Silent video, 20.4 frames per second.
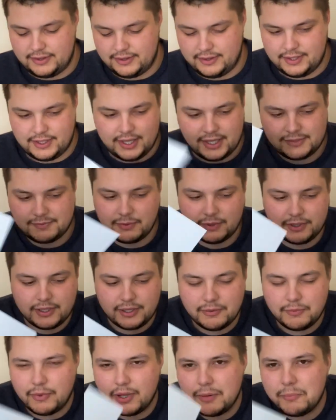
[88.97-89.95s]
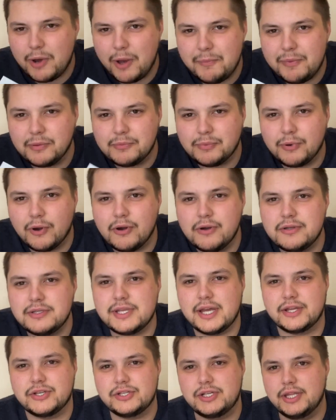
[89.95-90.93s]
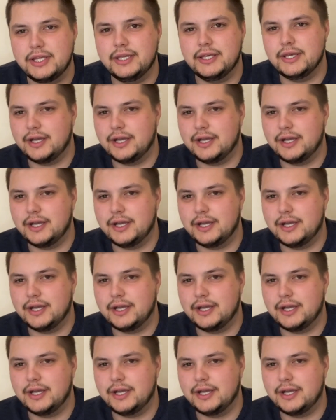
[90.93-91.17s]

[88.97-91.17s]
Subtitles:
It's one of my big pros actually,